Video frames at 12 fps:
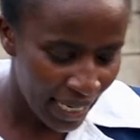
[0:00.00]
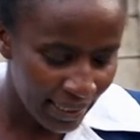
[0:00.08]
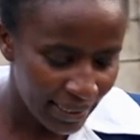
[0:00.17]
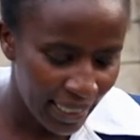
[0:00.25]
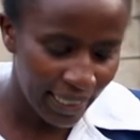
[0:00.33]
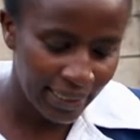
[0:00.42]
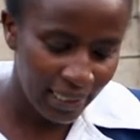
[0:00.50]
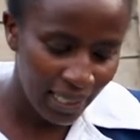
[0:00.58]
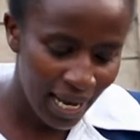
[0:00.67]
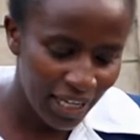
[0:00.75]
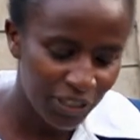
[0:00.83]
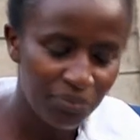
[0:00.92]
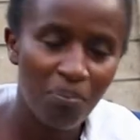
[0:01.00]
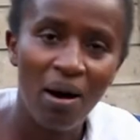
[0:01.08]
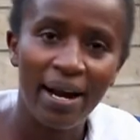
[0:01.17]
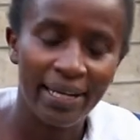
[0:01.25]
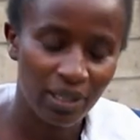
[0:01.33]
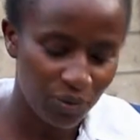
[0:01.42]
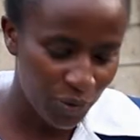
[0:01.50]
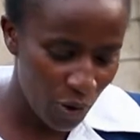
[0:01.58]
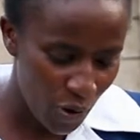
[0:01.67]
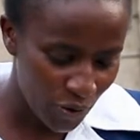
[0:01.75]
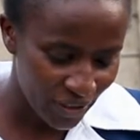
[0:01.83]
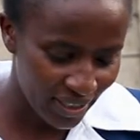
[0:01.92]
and enlarge my
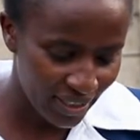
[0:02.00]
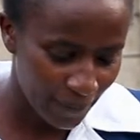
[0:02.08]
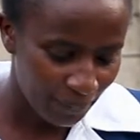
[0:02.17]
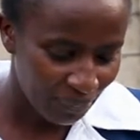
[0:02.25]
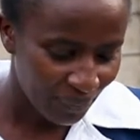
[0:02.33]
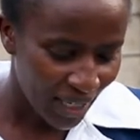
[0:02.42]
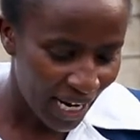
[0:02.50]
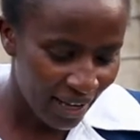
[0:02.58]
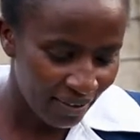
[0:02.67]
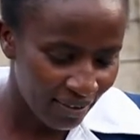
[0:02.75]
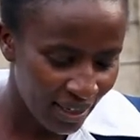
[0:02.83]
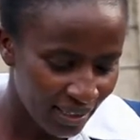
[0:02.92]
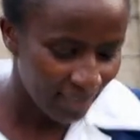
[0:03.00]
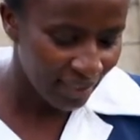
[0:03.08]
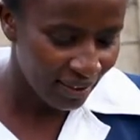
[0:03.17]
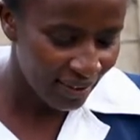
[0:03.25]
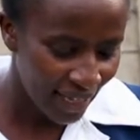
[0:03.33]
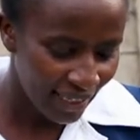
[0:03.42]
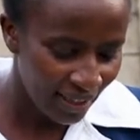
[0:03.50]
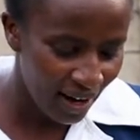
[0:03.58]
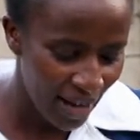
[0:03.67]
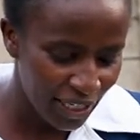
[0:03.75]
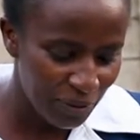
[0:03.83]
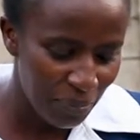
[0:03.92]
coast, and that thine
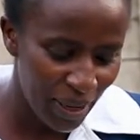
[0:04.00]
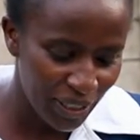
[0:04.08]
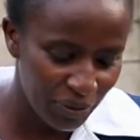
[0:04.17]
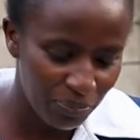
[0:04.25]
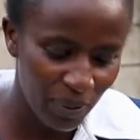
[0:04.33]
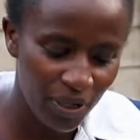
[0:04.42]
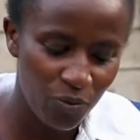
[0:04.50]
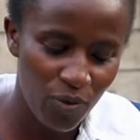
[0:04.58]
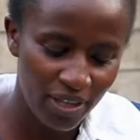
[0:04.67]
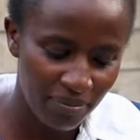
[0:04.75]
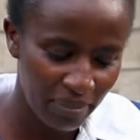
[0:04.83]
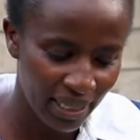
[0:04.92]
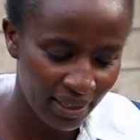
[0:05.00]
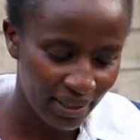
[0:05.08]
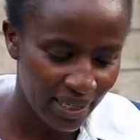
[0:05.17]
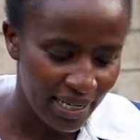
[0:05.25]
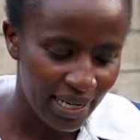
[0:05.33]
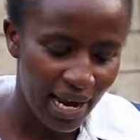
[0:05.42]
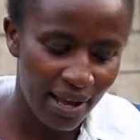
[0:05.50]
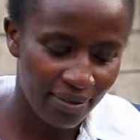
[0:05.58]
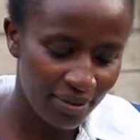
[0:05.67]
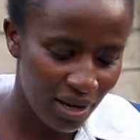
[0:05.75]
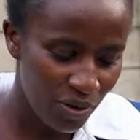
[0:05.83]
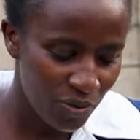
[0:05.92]
hand might be with me,
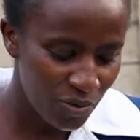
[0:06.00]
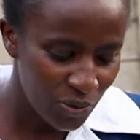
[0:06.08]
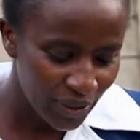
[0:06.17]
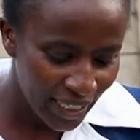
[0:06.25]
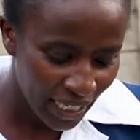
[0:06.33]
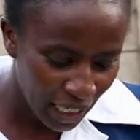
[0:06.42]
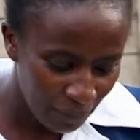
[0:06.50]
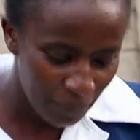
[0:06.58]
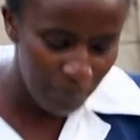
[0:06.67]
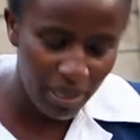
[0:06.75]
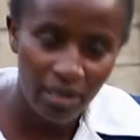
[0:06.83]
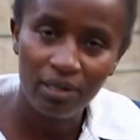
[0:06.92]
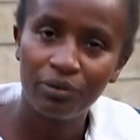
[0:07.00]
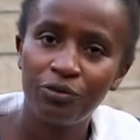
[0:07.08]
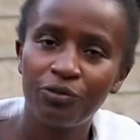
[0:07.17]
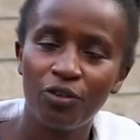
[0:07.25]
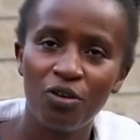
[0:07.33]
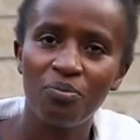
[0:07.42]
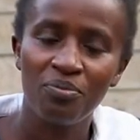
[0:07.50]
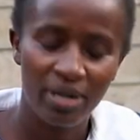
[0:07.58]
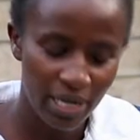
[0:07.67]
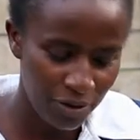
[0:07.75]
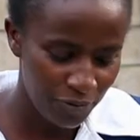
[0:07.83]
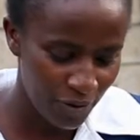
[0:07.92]
and thou would keep me from
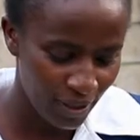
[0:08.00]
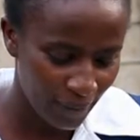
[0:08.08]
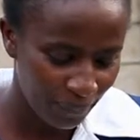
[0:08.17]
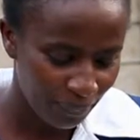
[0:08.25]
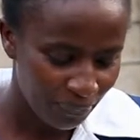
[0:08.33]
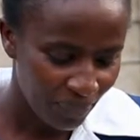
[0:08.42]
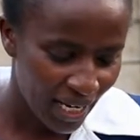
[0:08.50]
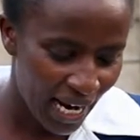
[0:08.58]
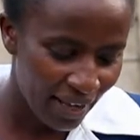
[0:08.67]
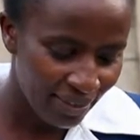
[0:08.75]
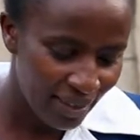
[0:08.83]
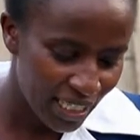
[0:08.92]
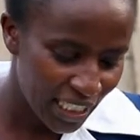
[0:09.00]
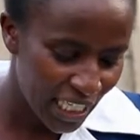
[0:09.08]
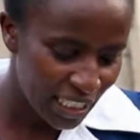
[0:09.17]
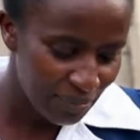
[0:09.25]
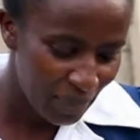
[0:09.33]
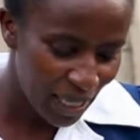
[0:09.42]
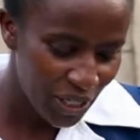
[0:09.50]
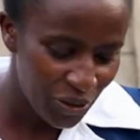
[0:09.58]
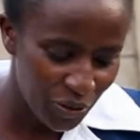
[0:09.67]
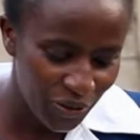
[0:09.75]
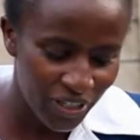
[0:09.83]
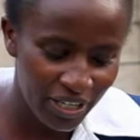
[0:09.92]
evil, and that it may
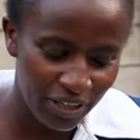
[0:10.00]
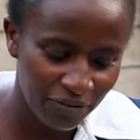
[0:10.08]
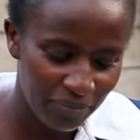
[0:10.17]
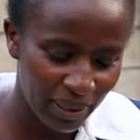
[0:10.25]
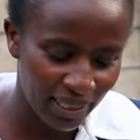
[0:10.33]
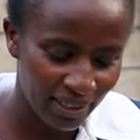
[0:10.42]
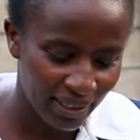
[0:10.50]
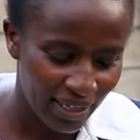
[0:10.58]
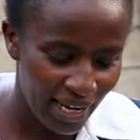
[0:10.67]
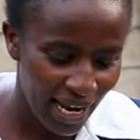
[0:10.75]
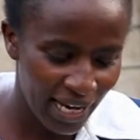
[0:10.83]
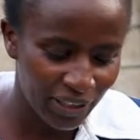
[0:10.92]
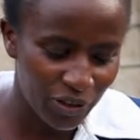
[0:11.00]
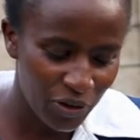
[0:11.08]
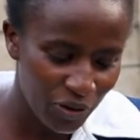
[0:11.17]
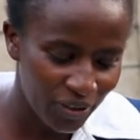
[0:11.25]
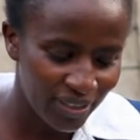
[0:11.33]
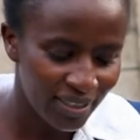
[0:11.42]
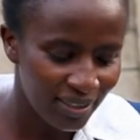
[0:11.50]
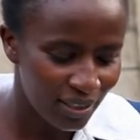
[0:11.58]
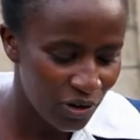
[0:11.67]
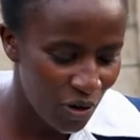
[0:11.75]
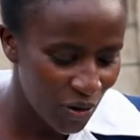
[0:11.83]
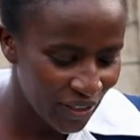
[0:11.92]
not grieve me." And
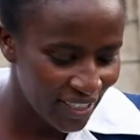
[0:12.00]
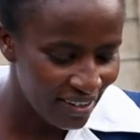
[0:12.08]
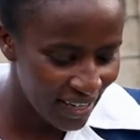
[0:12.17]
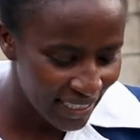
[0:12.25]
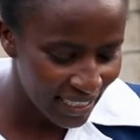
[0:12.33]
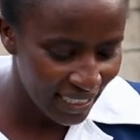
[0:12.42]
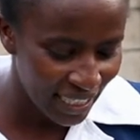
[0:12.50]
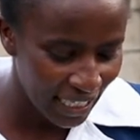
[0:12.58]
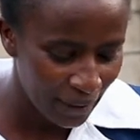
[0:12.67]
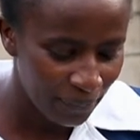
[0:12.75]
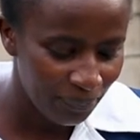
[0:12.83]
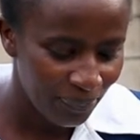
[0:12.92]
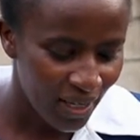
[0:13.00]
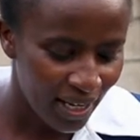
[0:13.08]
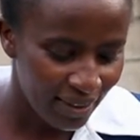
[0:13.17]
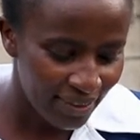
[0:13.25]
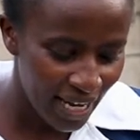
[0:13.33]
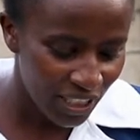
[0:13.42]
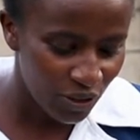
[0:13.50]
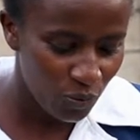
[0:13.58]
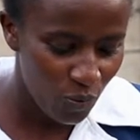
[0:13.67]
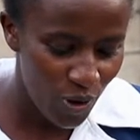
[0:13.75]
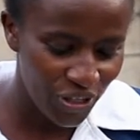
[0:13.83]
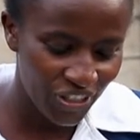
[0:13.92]
God granted him that
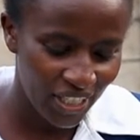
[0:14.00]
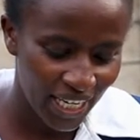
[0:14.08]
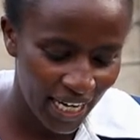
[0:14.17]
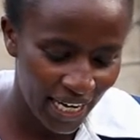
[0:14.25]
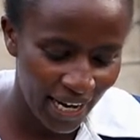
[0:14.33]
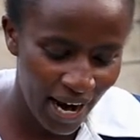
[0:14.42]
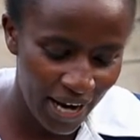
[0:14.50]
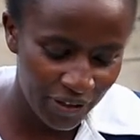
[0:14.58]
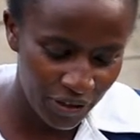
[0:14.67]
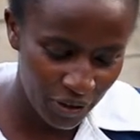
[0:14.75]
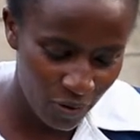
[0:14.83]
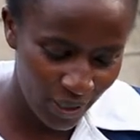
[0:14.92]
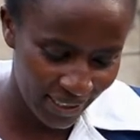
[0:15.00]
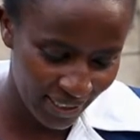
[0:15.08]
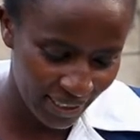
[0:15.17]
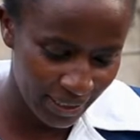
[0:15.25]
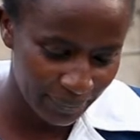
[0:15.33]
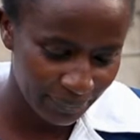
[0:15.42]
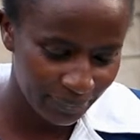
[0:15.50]
which he had requested.